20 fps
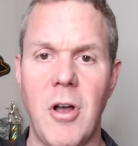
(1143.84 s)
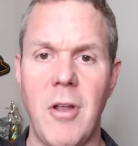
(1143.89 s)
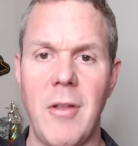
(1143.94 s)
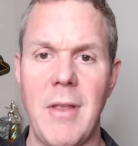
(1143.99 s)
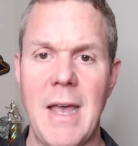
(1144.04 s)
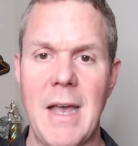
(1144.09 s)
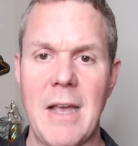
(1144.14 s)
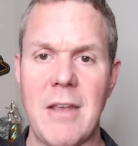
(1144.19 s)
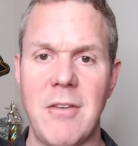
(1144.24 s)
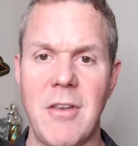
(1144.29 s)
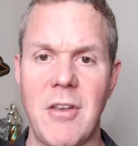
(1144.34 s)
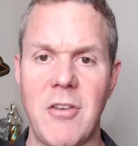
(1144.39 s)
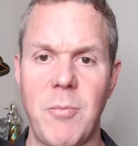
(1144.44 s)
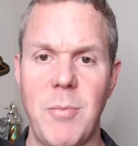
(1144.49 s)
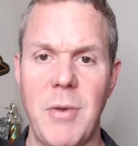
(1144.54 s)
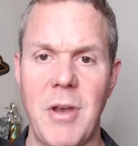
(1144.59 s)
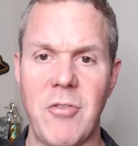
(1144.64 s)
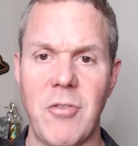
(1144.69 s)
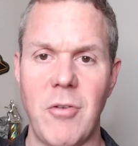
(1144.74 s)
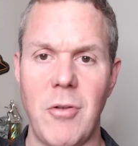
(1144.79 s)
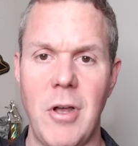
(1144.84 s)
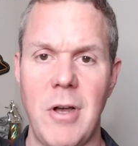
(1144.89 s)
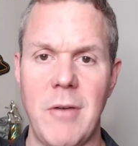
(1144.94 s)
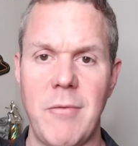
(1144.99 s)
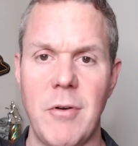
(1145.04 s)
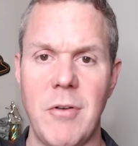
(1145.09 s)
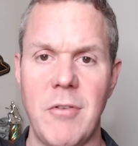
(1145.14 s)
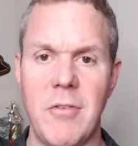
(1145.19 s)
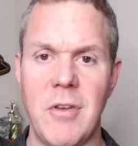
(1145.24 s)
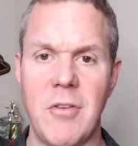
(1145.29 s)
all access special
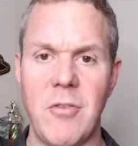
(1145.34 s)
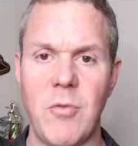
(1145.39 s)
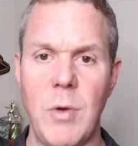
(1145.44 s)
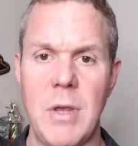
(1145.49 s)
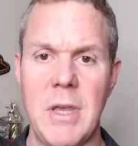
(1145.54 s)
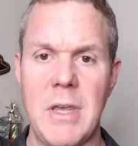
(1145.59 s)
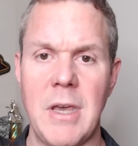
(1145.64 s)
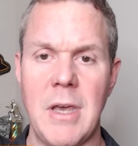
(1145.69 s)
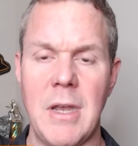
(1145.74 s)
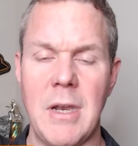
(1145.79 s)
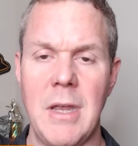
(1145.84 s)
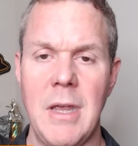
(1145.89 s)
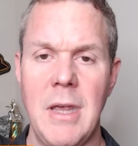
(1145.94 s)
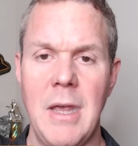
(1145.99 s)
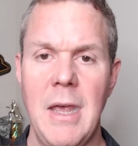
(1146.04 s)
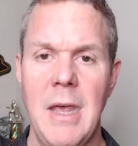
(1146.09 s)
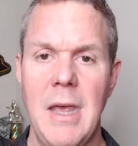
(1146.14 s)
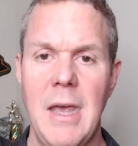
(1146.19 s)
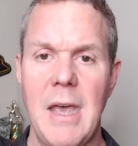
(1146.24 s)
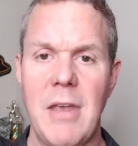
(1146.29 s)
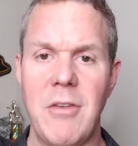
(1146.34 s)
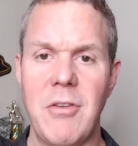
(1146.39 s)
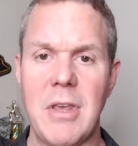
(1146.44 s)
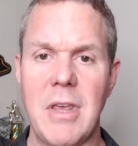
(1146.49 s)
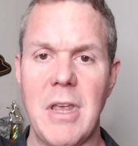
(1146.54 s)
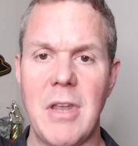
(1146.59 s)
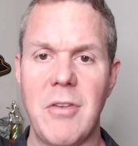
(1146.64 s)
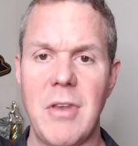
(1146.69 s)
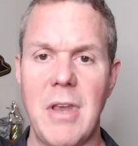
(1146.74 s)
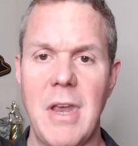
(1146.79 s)
offers this weekend as
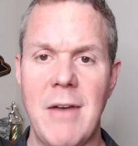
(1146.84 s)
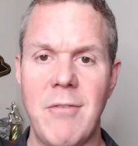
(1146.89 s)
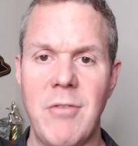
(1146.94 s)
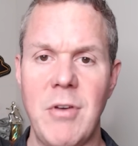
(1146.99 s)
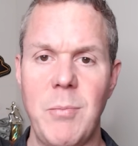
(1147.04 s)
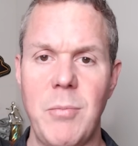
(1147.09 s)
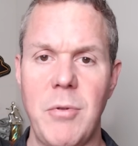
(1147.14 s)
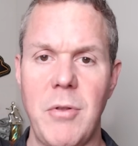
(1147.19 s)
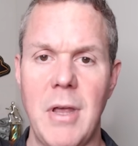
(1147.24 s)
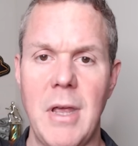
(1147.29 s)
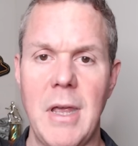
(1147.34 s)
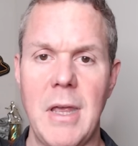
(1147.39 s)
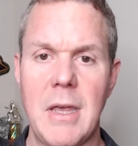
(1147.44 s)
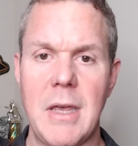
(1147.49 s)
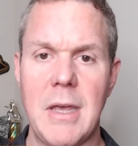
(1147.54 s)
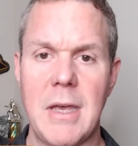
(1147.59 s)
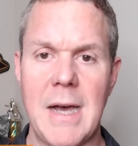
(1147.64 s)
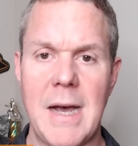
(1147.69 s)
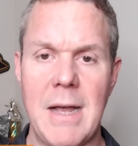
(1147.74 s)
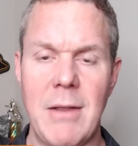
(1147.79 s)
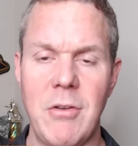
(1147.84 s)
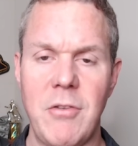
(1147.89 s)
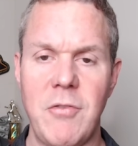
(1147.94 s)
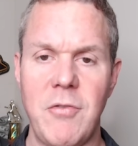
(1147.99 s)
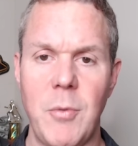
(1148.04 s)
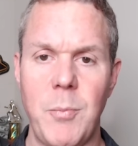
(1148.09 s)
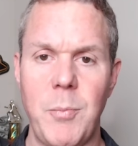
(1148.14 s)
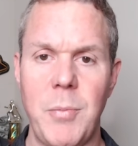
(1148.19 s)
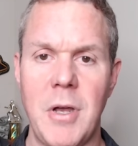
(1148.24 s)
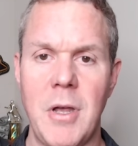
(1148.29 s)
it gets every play college
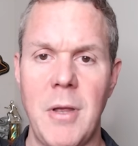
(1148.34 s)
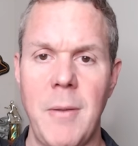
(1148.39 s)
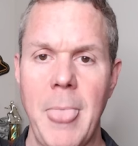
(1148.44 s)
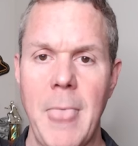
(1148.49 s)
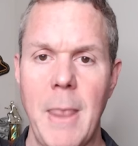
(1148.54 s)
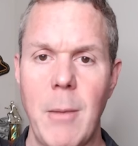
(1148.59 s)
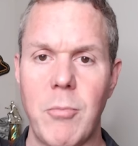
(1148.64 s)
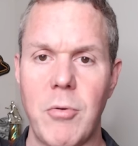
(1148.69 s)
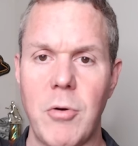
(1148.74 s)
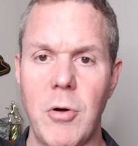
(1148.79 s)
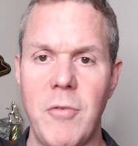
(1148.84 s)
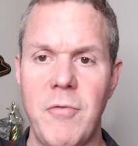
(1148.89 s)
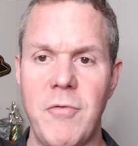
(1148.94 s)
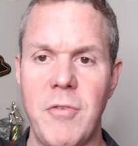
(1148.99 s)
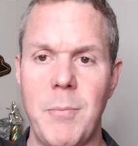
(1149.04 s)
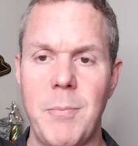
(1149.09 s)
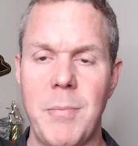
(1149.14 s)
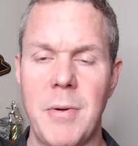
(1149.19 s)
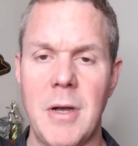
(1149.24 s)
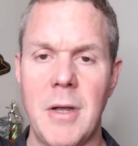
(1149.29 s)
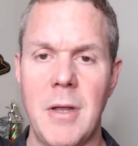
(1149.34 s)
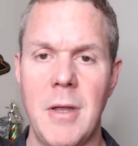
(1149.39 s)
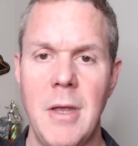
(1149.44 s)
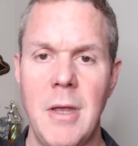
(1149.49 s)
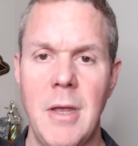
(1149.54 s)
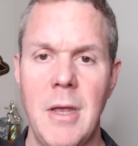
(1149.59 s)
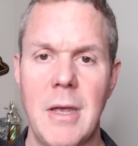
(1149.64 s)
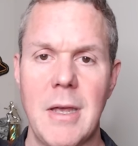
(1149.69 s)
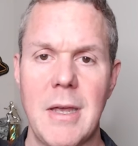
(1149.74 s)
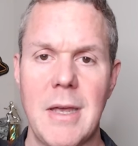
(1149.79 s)
football, pro football,
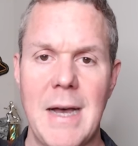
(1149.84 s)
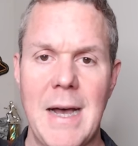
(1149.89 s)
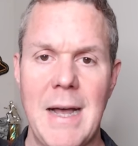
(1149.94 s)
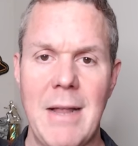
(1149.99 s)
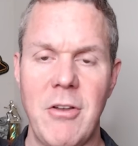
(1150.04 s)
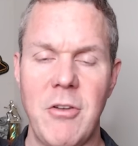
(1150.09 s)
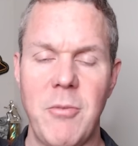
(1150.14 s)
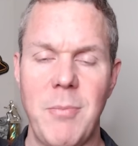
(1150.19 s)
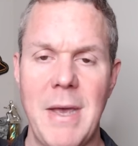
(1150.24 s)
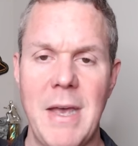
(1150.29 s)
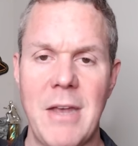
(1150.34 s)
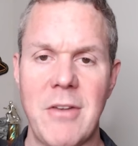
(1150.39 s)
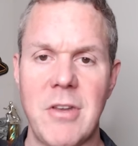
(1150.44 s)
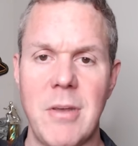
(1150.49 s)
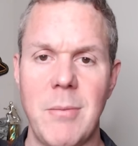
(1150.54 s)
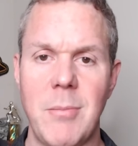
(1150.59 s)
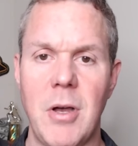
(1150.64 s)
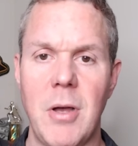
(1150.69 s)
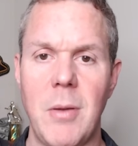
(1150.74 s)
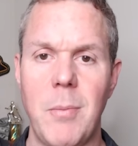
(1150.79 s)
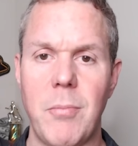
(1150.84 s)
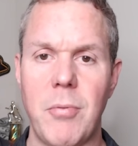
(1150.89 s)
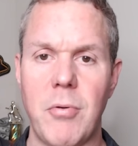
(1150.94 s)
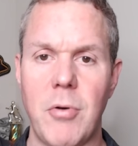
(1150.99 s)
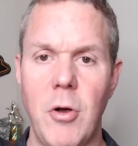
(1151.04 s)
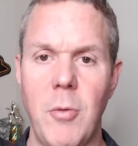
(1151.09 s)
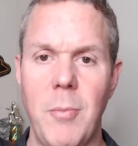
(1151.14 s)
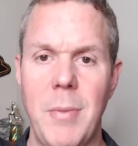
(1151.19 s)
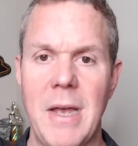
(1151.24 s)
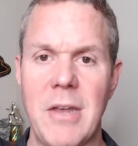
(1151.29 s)
college basketball,
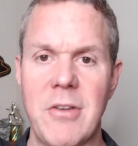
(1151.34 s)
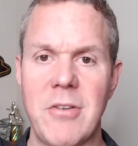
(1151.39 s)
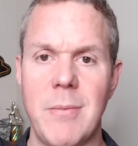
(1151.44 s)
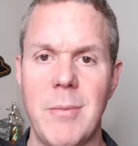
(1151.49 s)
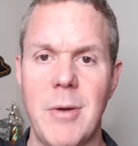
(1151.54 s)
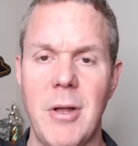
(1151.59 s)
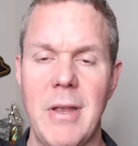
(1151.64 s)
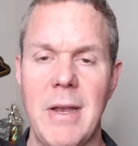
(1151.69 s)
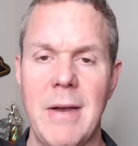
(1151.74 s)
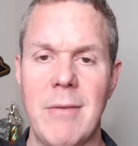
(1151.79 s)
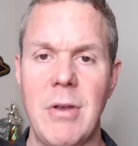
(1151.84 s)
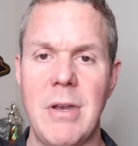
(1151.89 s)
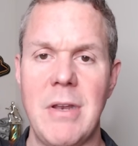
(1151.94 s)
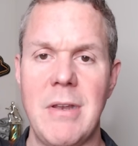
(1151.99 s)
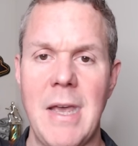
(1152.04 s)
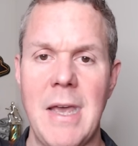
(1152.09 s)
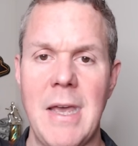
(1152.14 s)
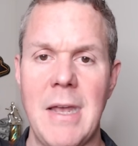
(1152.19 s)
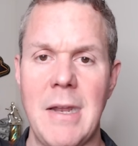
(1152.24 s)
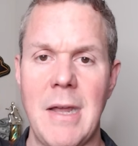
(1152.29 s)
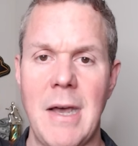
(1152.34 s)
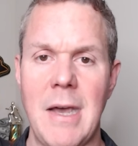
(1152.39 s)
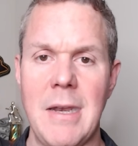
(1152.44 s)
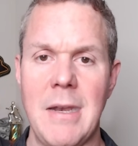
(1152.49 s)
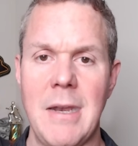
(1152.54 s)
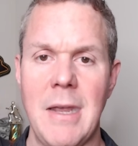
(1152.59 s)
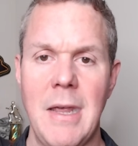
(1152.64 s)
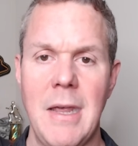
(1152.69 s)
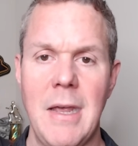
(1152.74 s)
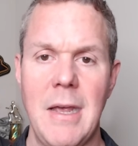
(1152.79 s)
pro basketball, every day and night.